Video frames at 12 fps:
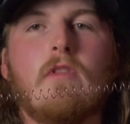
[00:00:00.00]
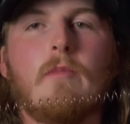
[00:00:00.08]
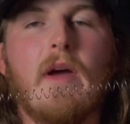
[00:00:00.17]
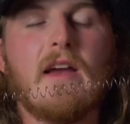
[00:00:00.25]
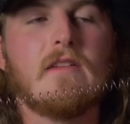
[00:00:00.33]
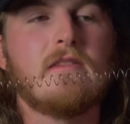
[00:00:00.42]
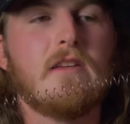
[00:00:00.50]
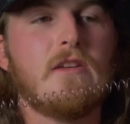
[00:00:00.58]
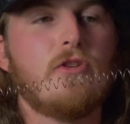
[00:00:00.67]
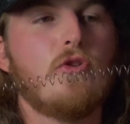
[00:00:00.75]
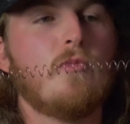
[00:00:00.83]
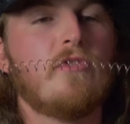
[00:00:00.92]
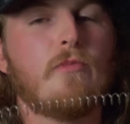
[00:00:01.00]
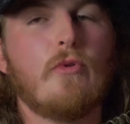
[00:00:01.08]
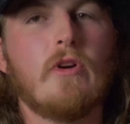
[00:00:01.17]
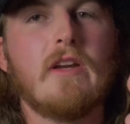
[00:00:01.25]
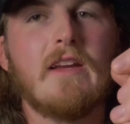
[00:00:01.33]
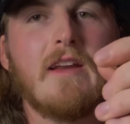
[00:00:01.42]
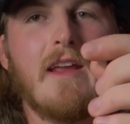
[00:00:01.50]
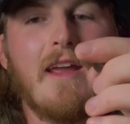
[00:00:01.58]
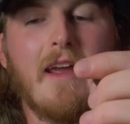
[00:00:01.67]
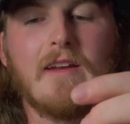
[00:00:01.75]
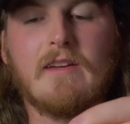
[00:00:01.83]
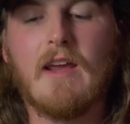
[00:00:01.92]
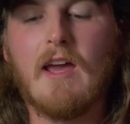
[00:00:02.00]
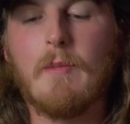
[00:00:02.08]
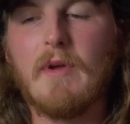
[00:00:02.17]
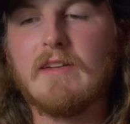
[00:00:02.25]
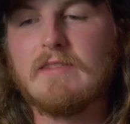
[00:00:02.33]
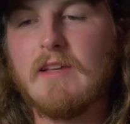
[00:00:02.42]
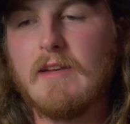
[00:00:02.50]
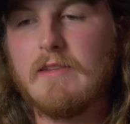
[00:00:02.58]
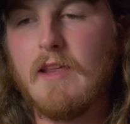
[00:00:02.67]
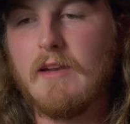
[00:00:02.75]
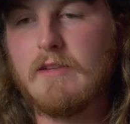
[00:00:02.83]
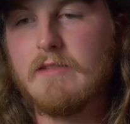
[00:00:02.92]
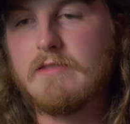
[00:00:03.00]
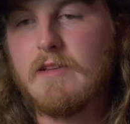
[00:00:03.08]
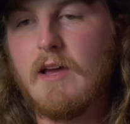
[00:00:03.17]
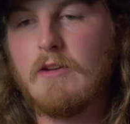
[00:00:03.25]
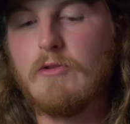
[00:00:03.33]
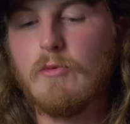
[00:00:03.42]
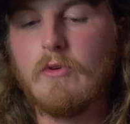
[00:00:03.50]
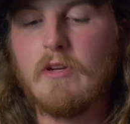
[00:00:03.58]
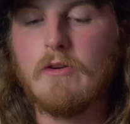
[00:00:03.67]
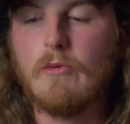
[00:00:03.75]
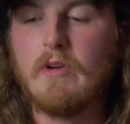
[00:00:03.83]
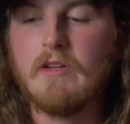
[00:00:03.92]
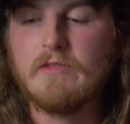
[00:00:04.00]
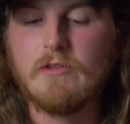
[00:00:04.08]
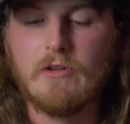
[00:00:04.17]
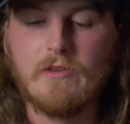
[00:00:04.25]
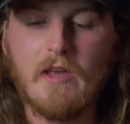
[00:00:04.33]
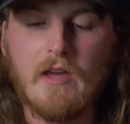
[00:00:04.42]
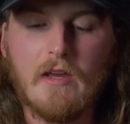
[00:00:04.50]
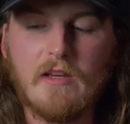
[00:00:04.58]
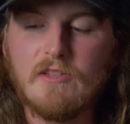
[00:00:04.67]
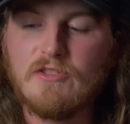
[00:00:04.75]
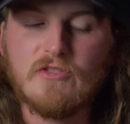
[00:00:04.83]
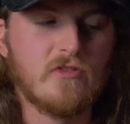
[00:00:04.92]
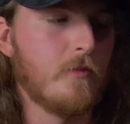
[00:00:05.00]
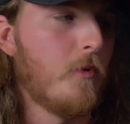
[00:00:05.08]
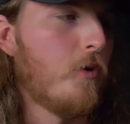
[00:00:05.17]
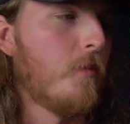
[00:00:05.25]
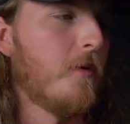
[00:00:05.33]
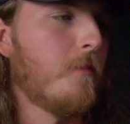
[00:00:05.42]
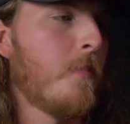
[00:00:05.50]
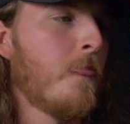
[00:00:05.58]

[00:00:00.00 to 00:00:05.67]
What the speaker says: the magazine tube spring and cap and set that to the side. You will need to reinsert that in just a moment.